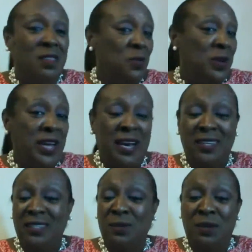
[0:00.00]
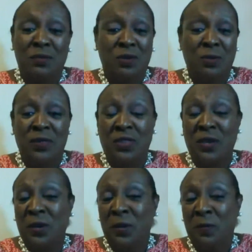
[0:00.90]
the way I saw
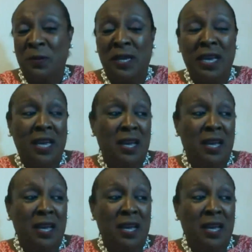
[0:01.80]
aromatherapy.